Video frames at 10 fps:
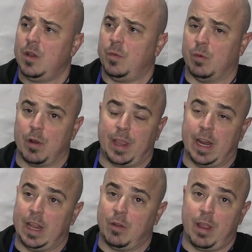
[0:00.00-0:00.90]
We weren't
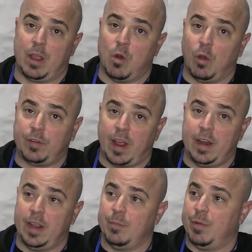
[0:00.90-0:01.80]
getting great
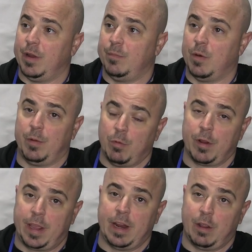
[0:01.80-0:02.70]
goaltending, but we
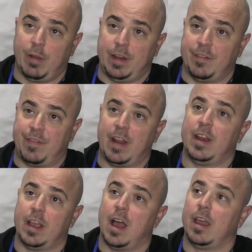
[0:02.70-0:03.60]
weren't getting great
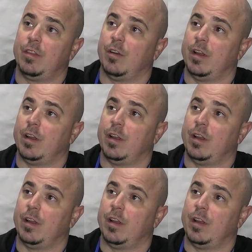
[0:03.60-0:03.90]
defending either.